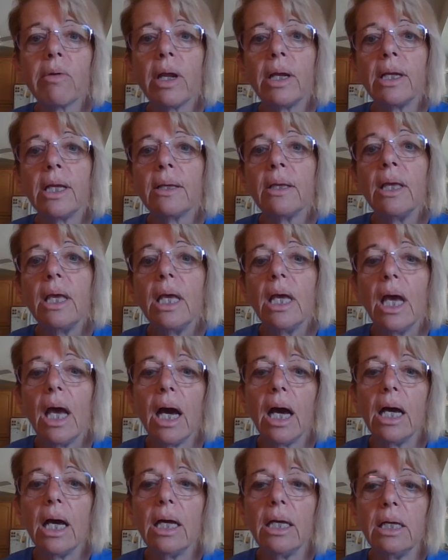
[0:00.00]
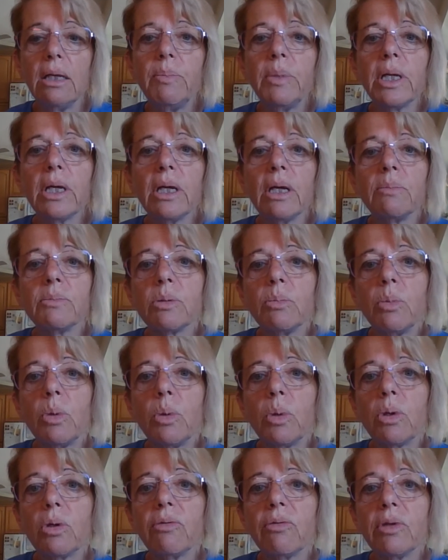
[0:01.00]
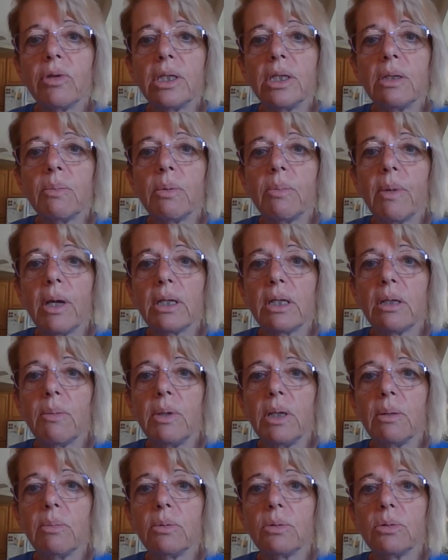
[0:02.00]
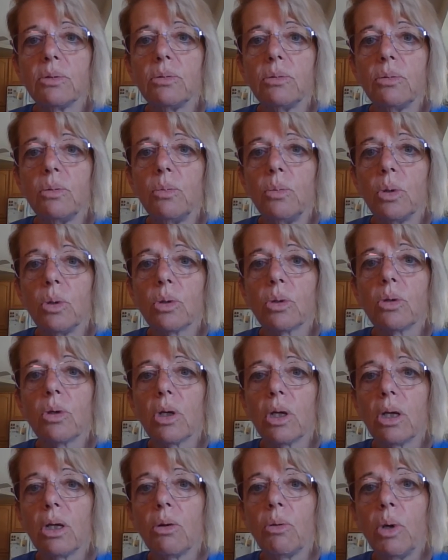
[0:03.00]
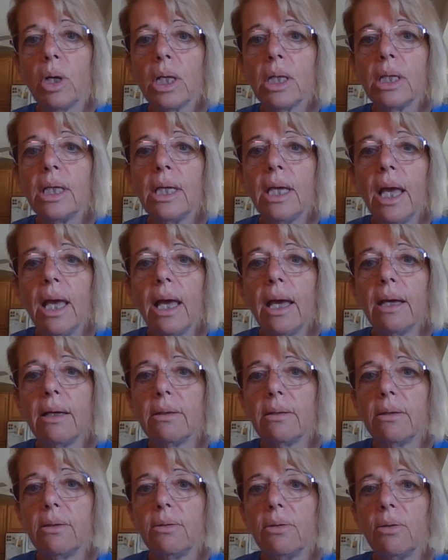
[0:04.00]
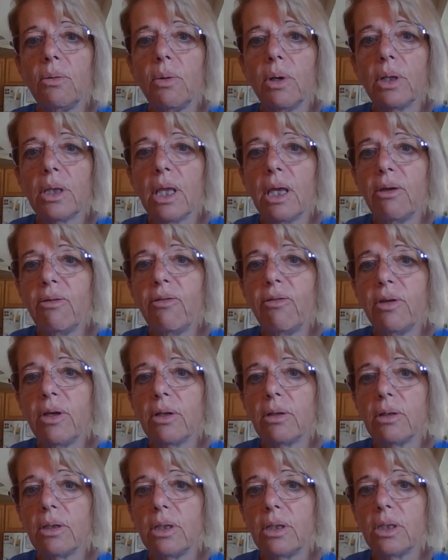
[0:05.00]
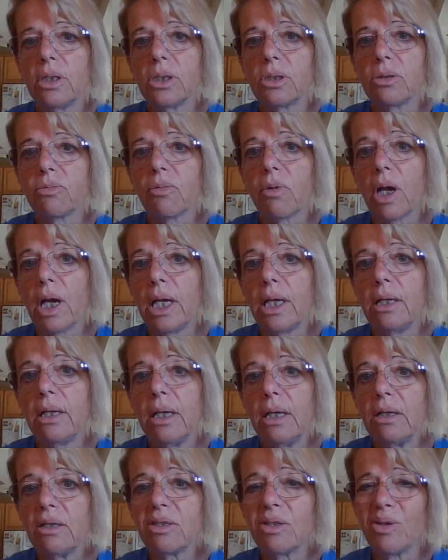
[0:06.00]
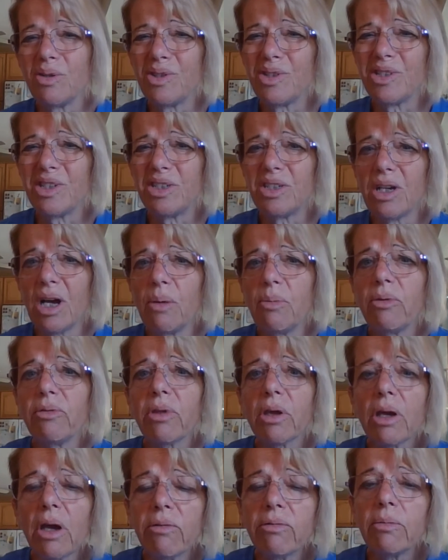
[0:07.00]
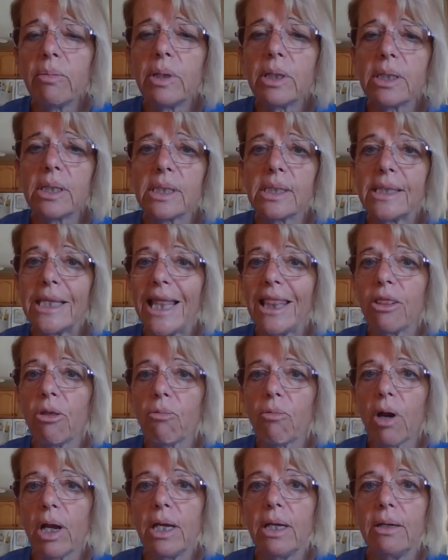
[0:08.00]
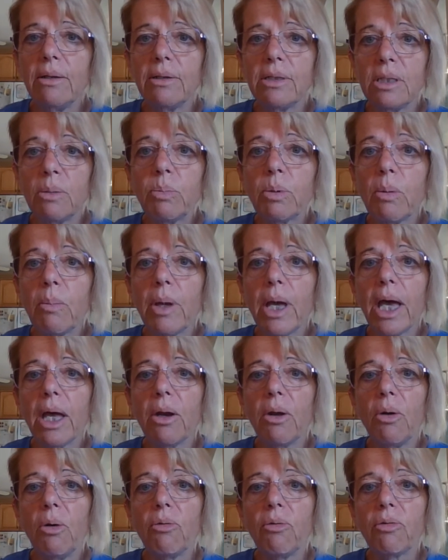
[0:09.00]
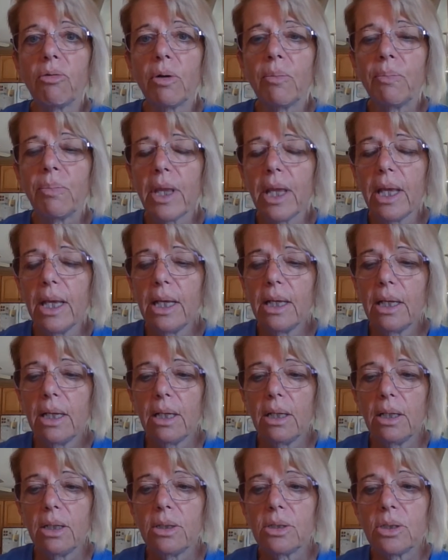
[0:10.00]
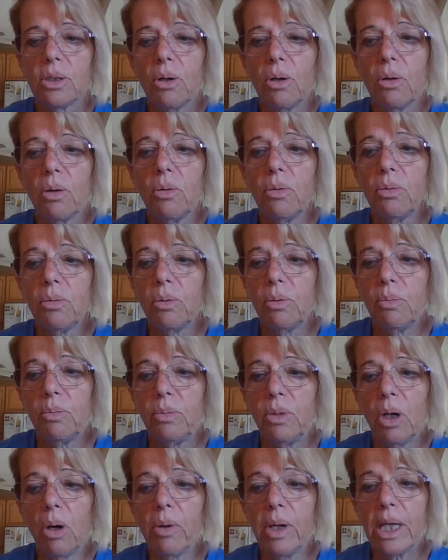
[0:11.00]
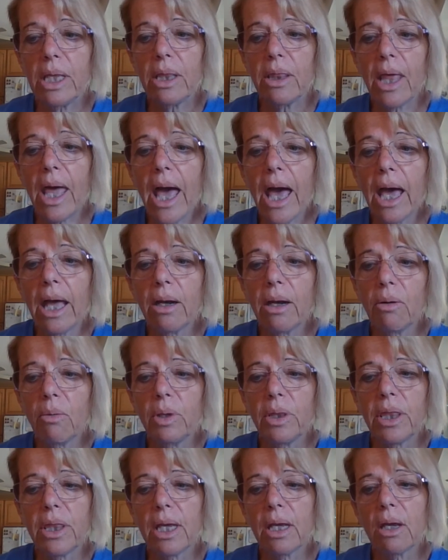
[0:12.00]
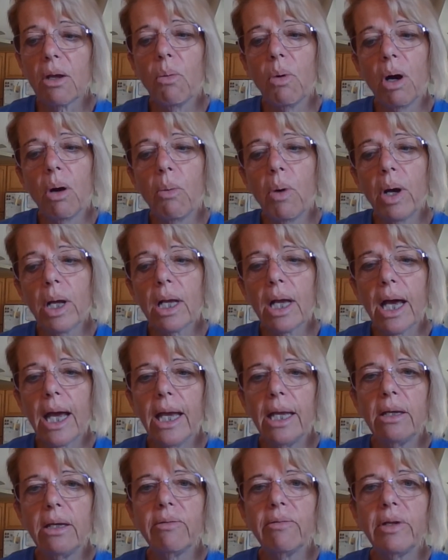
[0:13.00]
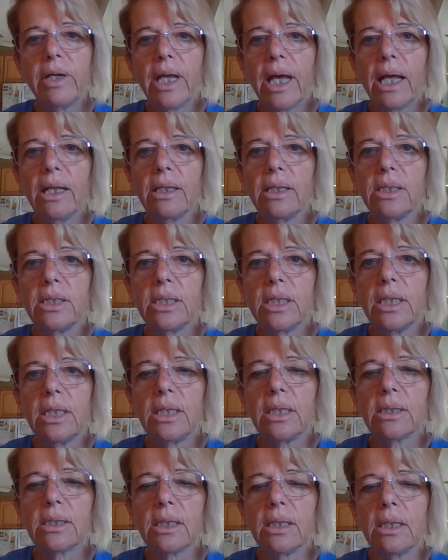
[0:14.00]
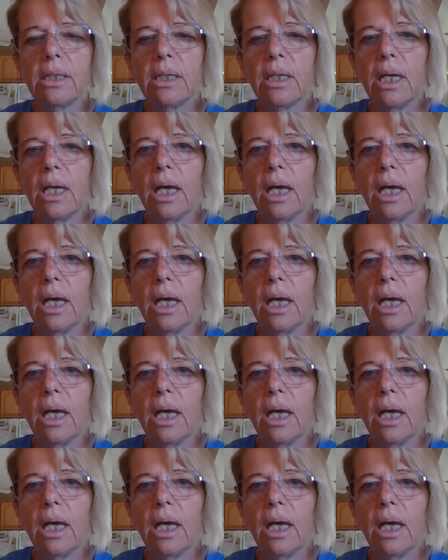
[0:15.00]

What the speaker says: threatening, it becomes important for the diplomat to be able to work quickly and to do what they feel is right. So it's the job of the government to send the right diplomat over. So knowing that, we think, well, what kind of analogy is it?